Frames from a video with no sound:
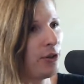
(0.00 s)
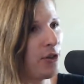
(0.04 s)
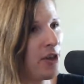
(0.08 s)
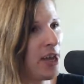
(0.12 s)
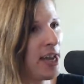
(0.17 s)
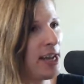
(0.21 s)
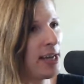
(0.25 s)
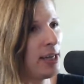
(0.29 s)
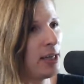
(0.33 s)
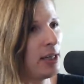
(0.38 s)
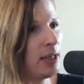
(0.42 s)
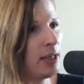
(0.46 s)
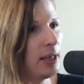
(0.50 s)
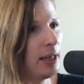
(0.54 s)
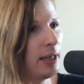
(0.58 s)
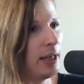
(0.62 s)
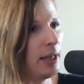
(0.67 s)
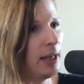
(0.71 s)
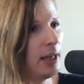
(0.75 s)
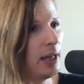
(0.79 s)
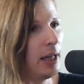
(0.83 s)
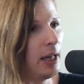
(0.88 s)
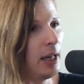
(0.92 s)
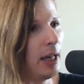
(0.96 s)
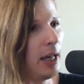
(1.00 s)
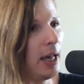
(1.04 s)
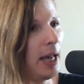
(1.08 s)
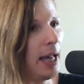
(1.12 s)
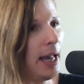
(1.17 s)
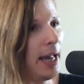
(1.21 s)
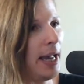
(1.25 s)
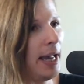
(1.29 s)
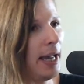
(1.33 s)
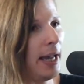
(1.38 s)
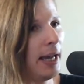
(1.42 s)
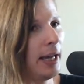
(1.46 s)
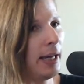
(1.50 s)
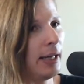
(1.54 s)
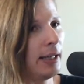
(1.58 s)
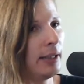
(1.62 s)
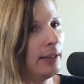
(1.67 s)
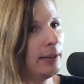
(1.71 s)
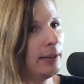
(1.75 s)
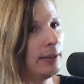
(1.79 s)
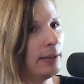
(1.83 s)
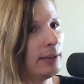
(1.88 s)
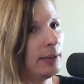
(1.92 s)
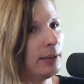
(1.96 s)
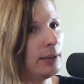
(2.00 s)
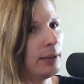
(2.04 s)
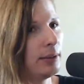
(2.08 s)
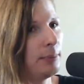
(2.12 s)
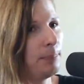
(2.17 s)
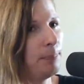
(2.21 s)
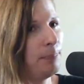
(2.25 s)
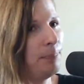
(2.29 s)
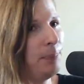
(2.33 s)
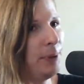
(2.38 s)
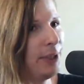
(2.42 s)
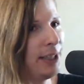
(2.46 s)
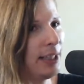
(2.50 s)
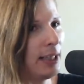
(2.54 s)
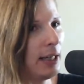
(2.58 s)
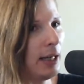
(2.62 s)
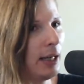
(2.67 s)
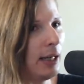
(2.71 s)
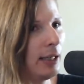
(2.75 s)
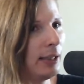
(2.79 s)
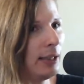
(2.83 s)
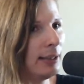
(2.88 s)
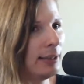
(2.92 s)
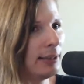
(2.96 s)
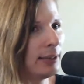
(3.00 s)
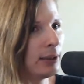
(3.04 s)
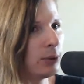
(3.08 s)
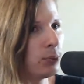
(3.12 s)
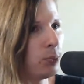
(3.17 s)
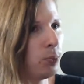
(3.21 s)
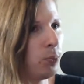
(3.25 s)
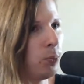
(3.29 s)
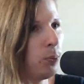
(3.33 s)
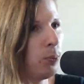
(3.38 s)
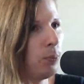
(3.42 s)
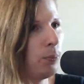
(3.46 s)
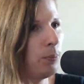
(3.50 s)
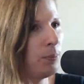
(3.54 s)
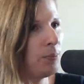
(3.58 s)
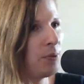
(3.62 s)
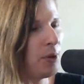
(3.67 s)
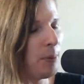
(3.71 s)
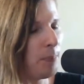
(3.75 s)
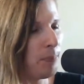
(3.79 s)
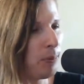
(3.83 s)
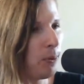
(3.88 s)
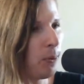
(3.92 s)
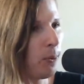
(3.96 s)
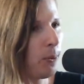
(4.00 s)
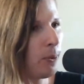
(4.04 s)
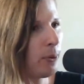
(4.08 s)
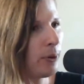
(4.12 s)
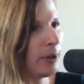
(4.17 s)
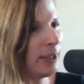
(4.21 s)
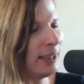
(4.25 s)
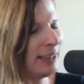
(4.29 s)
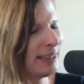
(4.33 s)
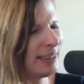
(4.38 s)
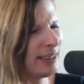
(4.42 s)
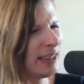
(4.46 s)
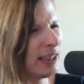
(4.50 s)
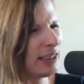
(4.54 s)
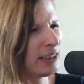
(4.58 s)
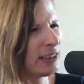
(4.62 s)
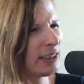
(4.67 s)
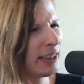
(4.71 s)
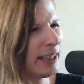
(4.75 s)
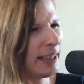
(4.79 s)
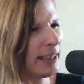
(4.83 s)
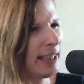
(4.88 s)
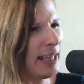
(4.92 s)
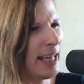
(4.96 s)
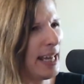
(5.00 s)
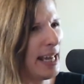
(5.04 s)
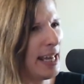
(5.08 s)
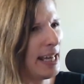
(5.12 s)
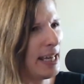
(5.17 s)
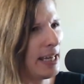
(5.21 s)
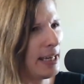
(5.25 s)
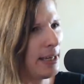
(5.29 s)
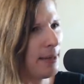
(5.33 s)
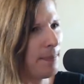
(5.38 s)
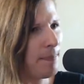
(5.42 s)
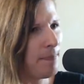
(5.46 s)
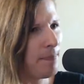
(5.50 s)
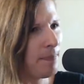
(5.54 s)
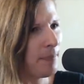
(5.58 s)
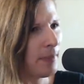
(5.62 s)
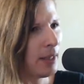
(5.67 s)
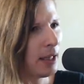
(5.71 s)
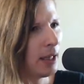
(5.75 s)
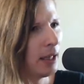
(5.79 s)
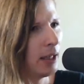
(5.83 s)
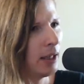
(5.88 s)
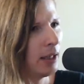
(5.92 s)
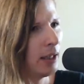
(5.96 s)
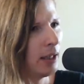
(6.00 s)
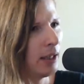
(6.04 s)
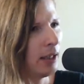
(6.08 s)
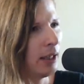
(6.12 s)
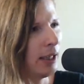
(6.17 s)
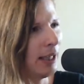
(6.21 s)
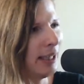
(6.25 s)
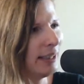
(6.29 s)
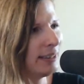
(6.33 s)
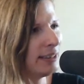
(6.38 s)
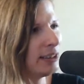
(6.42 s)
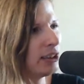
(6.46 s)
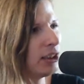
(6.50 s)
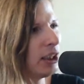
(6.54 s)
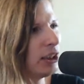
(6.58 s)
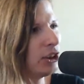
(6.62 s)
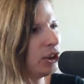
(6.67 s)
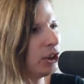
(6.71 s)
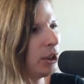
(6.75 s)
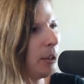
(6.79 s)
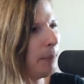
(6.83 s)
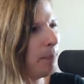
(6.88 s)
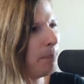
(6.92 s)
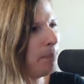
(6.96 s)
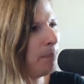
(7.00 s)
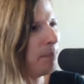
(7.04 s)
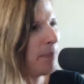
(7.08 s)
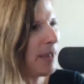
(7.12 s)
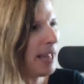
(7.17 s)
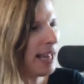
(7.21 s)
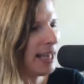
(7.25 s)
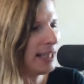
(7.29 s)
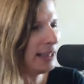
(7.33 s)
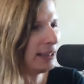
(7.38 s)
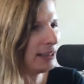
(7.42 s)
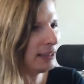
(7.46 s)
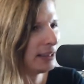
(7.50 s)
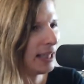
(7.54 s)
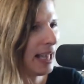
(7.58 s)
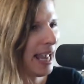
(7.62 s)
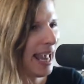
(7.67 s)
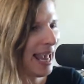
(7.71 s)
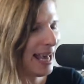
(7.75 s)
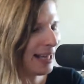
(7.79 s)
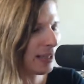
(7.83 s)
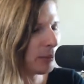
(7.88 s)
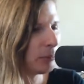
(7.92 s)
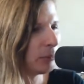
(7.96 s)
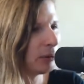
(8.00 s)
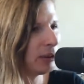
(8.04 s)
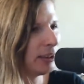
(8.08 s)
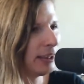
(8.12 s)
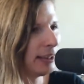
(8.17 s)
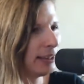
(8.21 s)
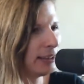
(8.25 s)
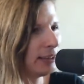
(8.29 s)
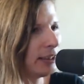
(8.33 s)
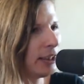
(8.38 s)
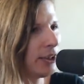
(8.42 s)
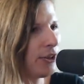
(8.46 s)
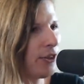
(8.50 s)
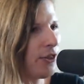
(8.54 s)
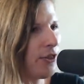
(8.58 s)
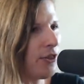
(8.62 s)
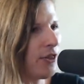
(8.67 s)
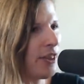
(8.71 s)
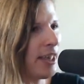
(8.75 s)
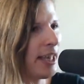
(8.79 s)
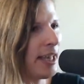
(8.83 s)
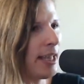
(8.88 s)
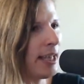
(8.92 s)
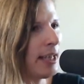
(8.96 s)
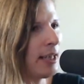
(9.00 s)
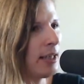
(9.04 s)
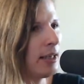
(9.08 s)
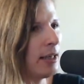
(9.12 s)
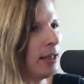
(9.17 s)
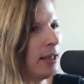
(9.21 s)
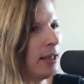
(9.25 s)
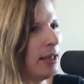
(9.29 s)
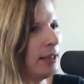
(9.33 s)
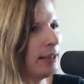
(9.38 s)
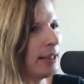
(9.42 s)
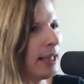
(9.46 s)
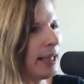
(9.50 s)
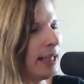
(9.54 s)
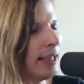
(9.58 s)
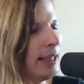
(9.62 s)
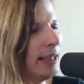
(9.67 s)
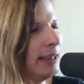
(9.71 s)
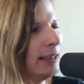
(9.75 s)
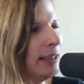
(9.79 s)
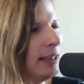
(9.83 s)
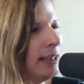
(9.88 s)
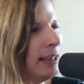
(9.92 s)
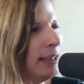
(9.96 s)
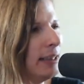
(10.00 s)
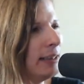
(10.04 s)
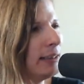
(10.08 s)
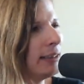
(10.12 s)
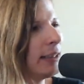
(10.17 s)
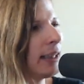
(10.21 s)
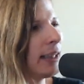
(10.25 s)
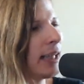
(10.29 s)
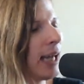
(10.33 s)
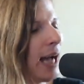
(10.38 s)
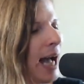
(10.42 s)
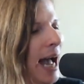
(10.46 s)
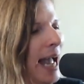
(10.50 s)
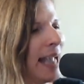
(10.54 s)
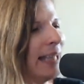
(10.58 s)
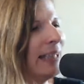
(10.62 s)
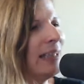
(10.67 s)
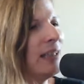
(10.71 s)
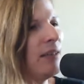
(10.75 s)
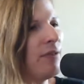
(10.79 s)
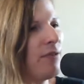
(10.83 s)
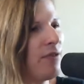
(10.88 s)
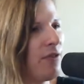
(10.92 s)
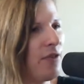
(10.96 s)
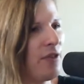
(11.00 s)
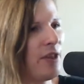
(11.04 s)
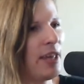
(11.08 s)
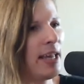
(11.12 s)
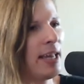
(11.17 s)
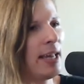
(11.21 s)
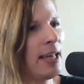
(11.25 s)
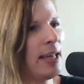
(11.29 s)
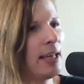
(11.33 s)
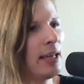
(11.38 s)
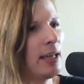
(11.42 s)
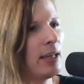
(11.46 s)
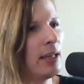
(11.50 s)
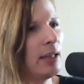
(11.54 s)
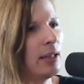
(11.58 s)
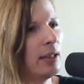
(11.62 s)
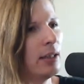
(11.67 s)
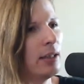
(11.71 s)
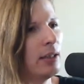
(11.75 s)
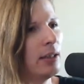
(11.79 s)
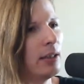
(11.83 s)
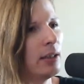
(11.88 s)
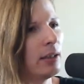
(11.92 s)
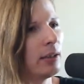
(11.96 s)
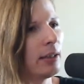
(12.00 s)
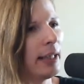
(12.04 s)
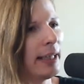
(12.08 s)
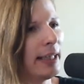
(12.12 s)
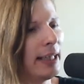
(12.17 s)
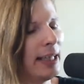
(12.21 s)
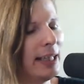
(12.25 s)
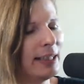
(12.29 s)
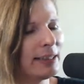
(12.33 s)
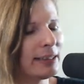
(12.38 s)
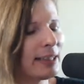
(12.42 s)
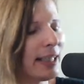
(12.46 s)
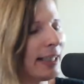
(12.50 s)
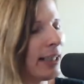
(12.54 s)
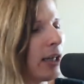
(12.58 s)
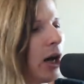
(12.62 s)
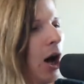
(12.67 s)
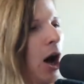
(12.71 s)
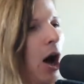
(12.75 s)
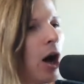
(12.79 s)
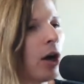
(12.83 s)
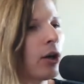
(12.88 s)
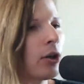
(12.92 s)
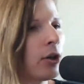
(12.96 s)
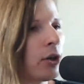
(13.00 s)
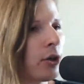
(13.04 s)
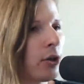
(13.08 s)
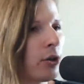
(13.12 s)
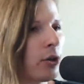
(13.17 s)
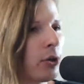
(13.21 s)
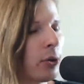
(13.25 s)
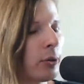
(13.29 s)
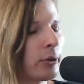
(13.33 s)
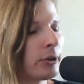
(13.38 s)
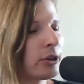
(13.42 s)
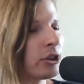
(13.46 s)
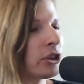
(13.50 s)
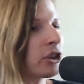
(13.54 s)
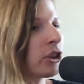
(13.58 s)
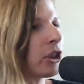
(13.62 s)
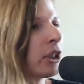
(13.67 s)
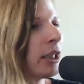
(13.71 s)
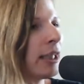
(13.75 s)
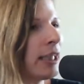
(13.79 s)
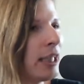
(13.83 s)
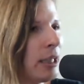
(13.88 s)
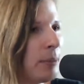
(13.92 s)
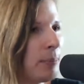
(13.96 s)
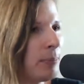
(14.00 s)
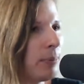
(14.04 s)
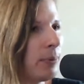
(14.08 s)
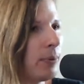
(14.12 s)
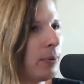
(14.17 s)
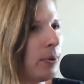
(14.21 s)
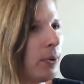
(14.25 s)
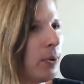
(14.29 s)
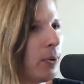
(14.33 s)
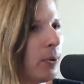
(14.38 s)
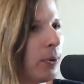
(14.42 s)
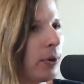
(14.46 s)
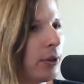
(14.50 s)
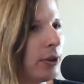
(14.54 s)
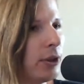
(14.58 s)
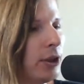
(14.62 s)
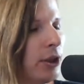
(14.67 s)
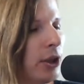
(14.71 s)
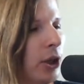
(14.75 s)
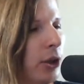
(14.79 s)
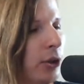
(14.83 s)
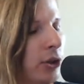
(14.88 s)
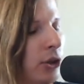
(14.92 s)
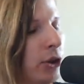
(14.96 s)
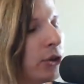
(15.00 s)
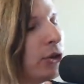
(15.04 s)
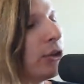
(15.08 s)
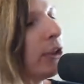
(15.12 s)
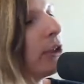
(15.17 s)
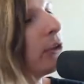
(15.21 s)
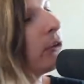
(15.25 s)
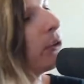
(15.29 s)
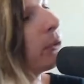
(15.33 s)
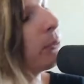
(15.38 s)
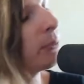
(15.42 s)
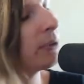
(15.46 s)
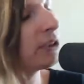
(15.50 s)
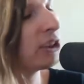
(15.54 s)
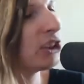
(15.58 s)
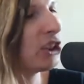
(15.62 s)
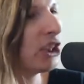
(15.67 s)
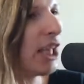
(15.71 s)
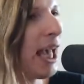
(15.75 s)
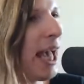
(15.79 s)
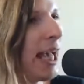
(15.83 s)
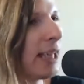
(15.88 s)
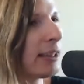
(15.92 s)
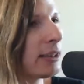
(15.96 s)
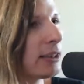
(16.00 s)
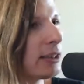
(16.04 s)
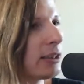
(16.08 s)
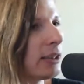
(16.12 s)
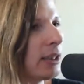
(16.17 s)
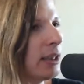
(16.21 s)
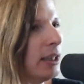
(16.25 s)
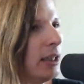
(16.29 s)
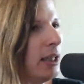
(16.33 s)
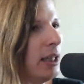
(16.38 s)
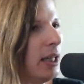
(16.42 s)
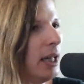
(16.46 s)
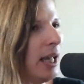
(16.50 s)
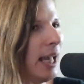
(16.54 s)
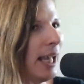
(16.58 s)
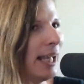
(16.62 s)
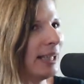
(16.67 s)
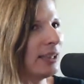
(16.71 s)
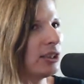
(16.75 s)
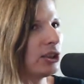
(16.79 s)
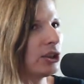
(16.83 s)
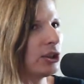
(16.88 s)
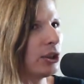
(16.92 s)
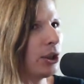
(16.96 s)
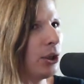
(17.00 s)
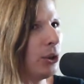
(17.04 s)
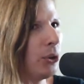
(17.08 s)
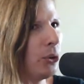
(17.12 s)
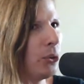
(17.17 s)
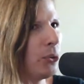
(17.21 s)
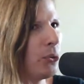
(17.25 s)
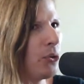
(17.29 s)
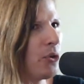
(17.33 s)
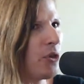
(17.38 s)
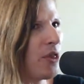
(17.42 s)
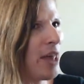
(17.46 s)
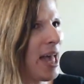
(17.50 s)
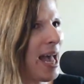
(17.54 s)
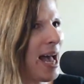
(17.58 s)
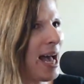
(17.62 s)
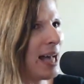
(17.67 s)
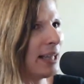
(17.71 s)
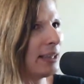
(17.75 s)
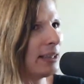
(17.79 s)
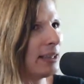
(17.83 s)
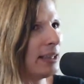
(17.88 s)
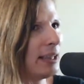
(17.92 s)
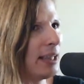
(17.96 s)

thing, and because the porn is such it's such a base animalistic thing that it is the kind of thing, like it's like hunger or sleep, or you're dealing with sex, and so that's